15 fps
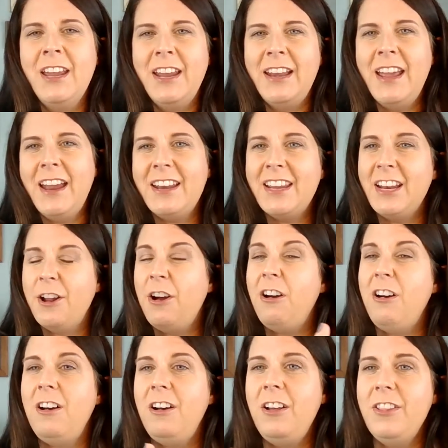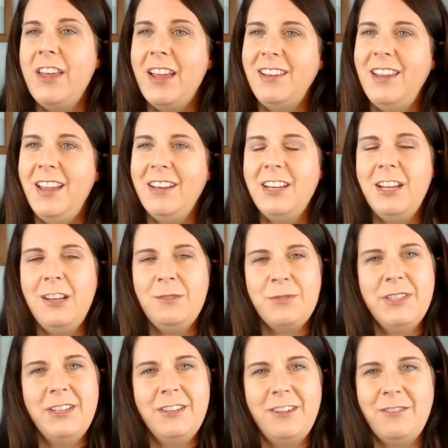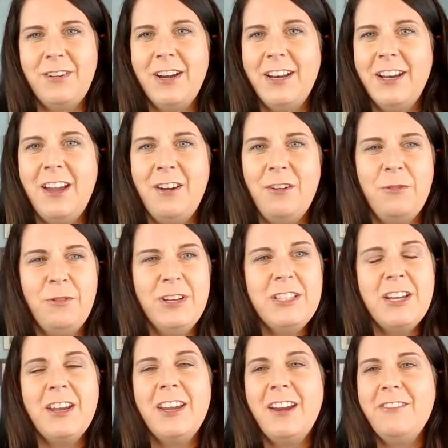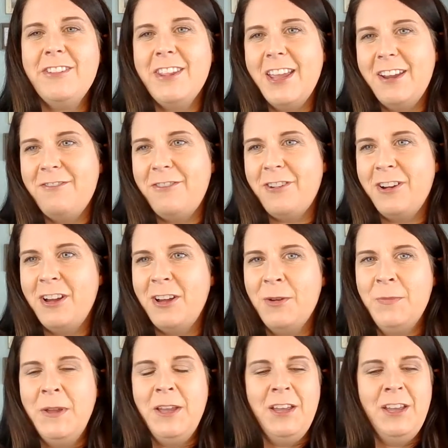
and how to get all that lined up, sitting on ready to go. And we tell you everything from